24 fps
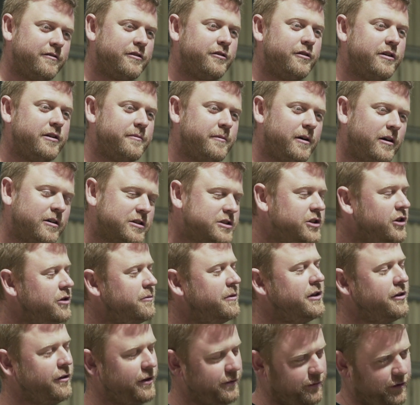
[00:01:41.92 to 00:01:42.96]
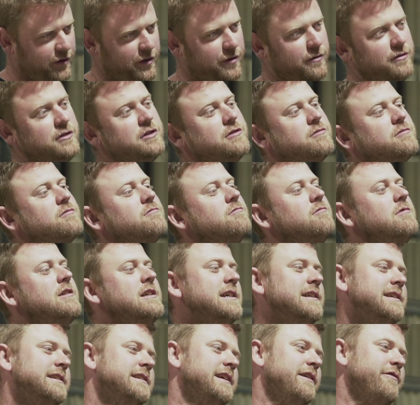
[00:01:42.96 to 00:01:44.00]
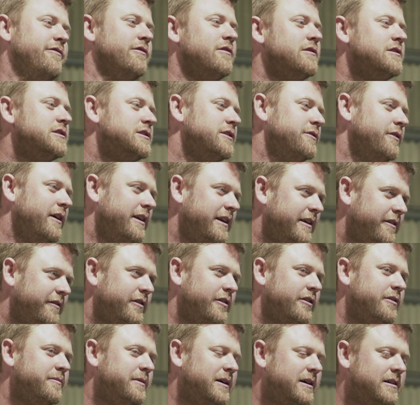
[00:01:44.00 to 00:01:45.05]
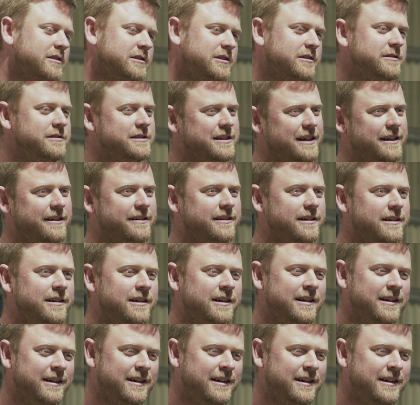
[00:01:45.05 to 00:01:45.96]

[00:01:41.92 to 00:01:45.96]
of doing a Mark II, but doing one that was really different to any of the other Mark IIs out there.